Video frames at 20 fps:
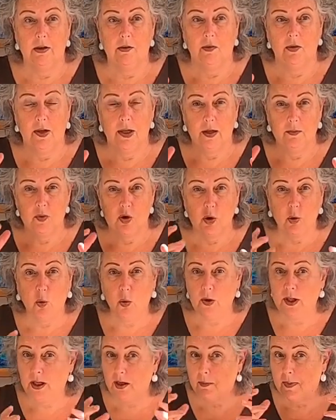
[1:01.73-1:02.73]
When I'm
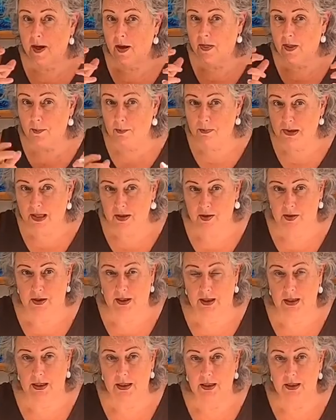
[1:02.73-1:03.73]
talking about the
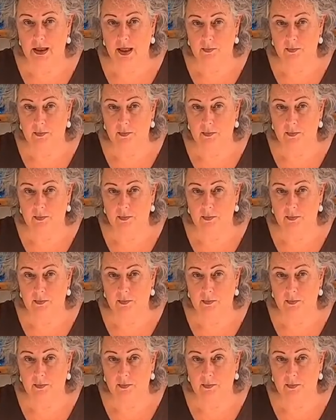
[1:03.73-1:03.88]
masculine,